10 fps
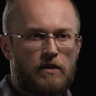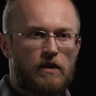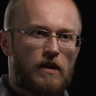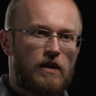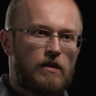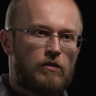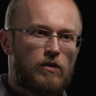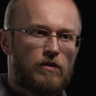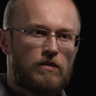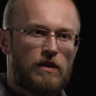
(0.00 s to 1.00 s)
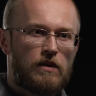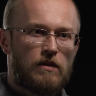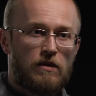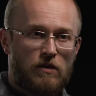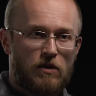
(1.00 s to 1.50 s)
can meet Marat's sister
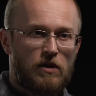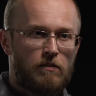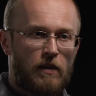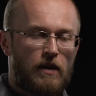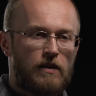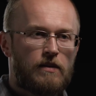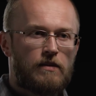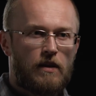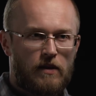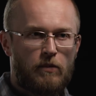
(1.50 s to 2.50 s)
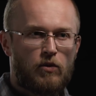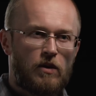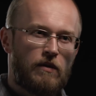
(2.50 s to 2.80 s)
ship, Oktyabrskaya